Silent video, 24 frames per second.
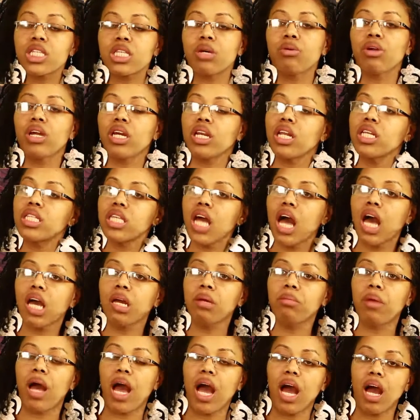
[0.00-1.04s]
So
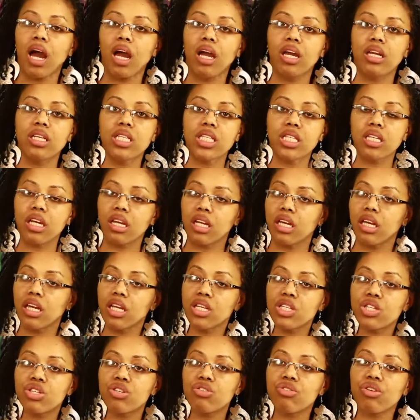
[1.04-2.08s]
anytime I study
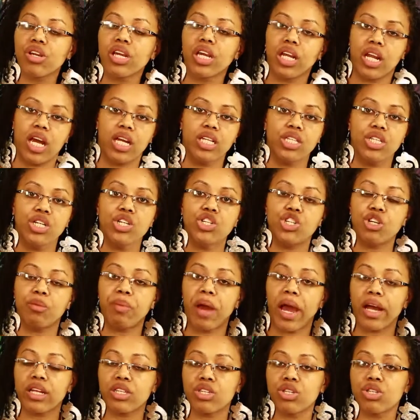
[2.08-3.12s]
history and I teach it
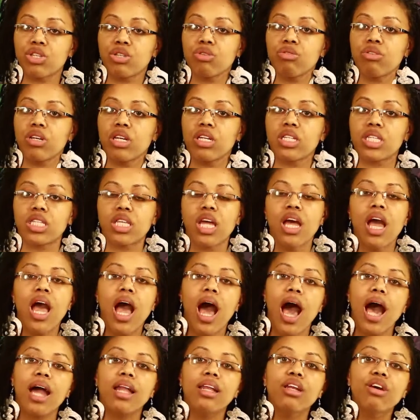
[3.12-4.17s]
back to students,
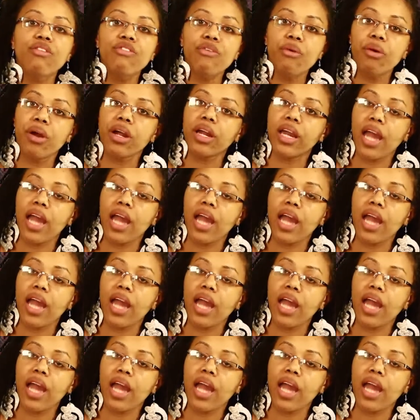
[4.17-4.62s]
I look for a